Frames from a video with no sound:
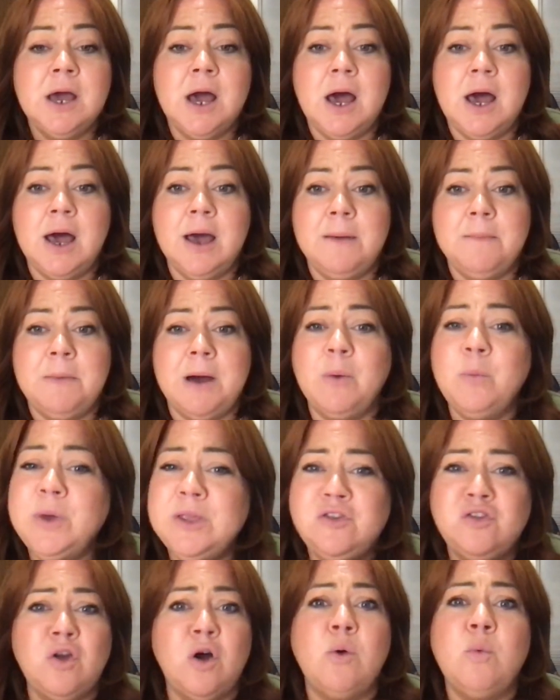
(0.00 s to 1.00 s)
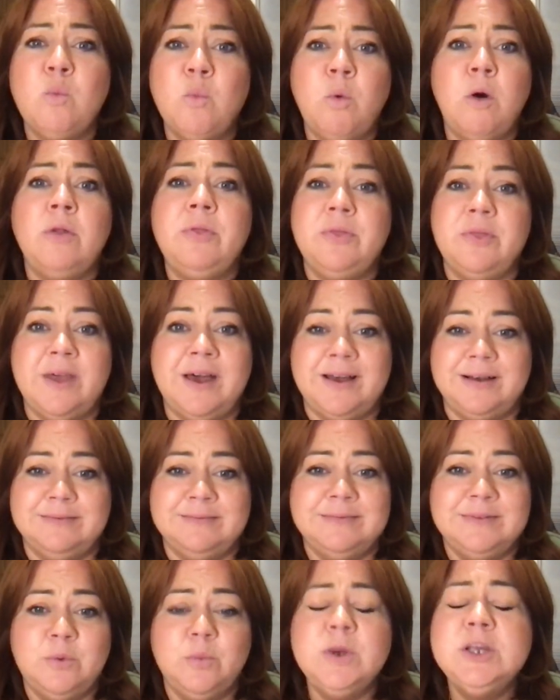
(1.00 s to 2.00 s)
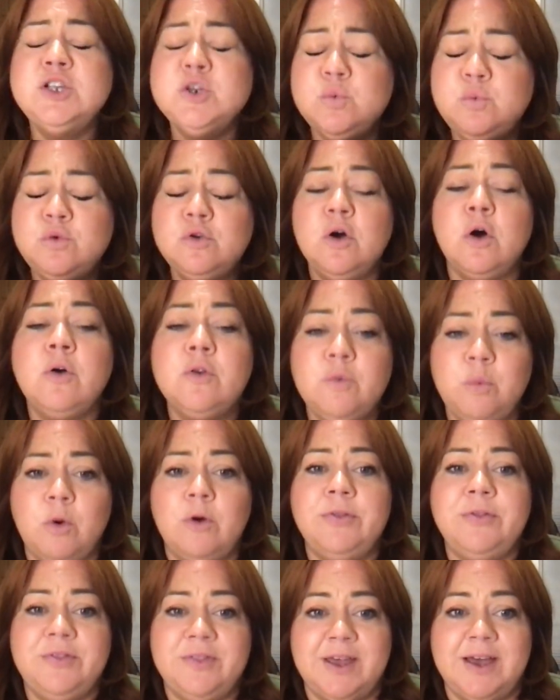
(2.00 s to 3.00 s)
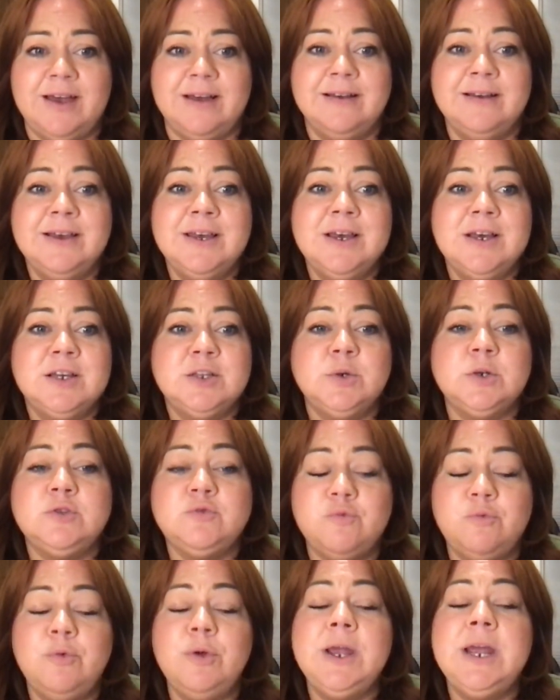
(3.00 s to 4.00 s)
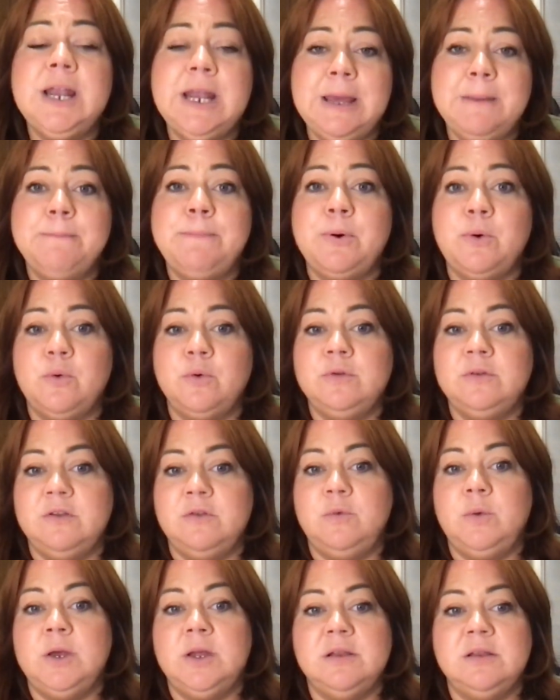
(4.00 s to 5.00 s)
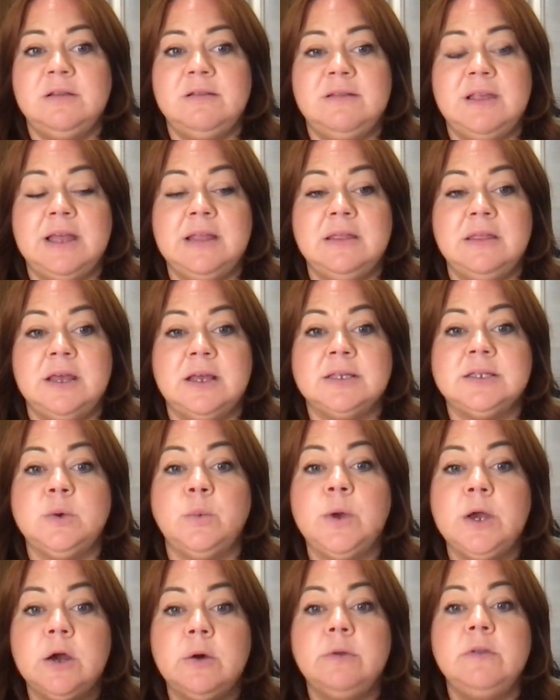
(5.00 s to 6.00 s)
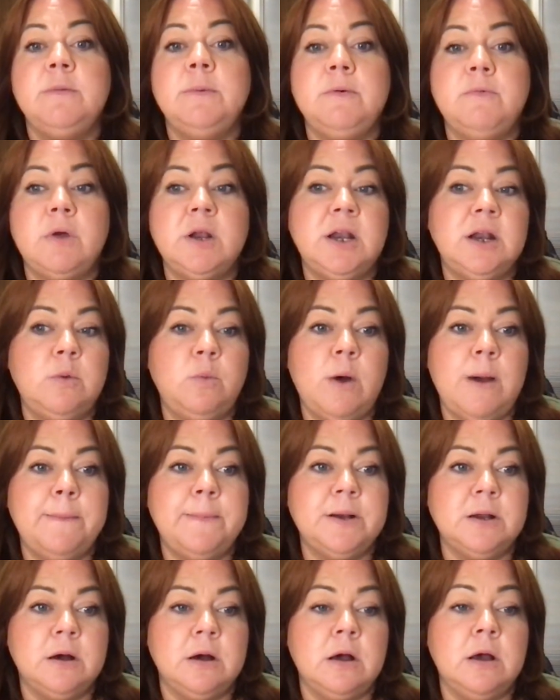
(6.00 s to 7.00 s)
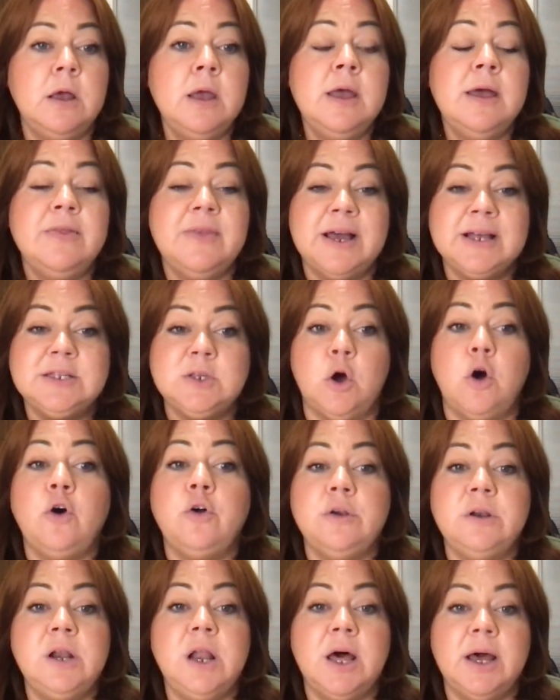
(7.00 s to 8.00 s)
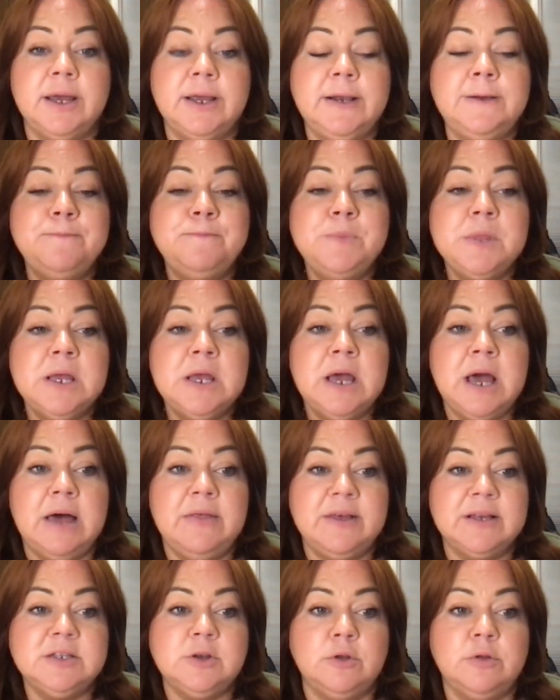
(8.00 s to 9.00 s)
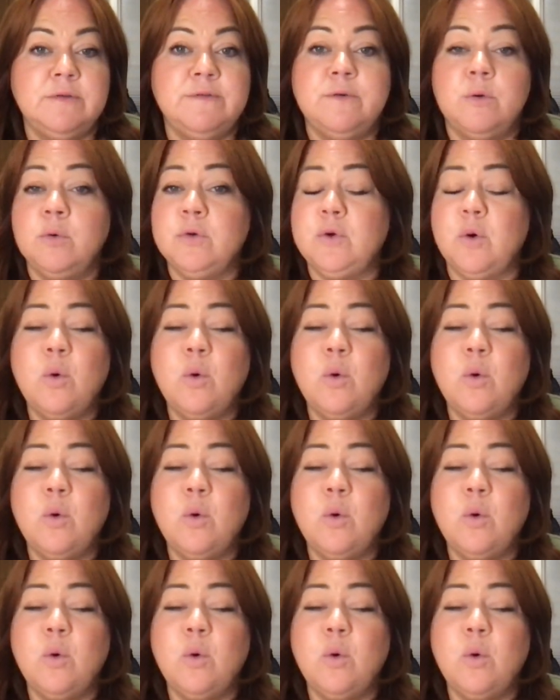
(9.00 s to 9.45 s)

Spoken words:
And we don't want that. We do not want that. So it's really important we understand that. So we're going to be running a webinar that's online, and that's on the 4th.